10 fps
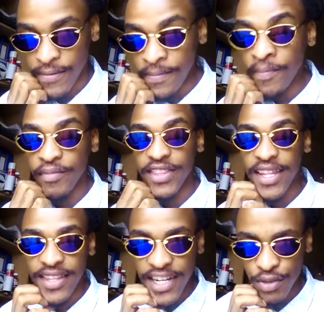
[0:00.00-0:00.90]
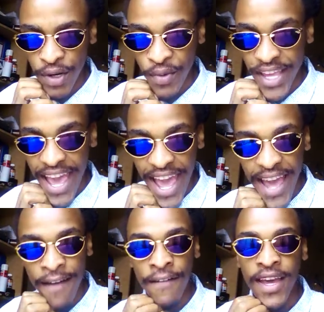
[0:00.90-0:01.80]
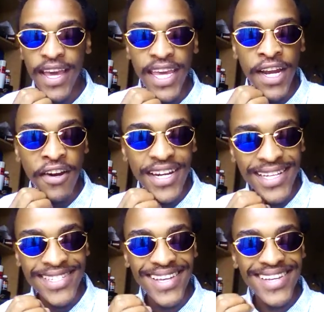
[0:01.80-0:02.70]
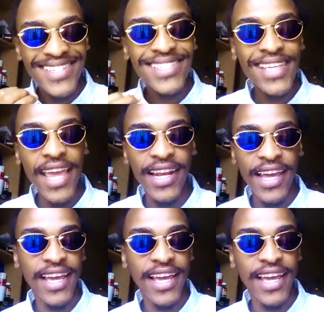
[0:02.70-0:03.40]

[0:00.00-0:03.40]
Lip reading: Then the next one we have here is scaling.